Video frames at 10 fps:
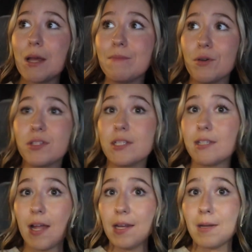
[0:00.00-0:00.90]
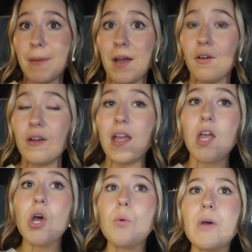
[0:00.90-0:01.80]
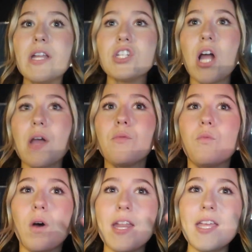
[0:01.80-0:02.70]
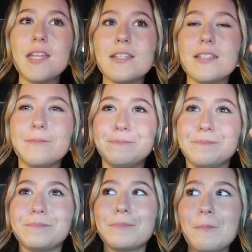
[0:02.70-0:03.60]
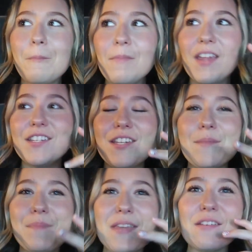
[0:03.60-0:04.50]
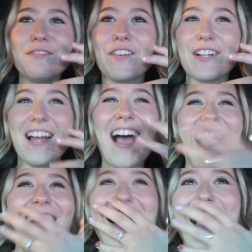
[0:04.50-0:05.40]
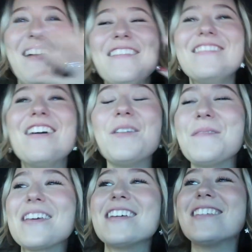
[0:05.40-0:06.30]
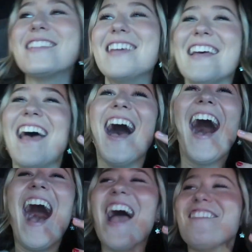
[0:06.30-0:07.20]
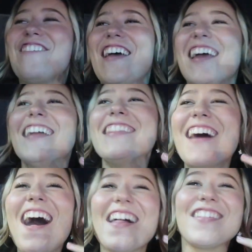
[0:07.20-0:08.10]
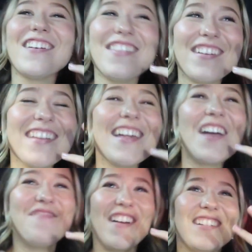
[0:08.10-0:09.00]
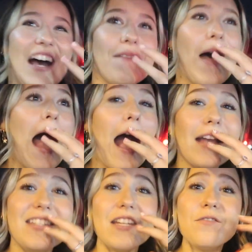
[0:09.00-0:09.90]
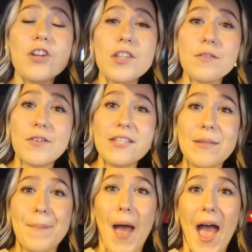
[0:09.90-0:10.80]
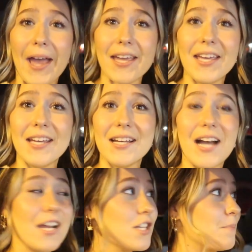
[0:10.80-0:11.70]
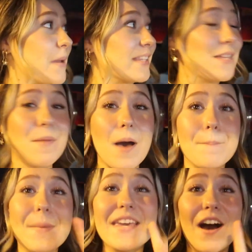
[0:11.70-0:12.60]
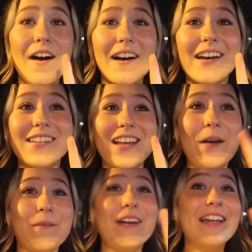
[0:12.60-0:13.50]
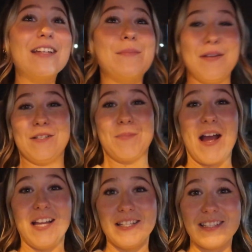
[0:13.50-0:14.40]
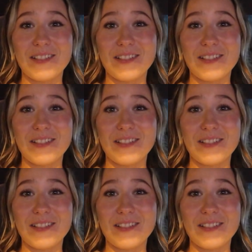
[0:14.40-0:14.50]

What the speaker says: I'm most excited about. Which I want it to be the first. I don't know, because the other three that I picked up, I didn't really read the back. I just picked them up because I wanted it to be a surprise.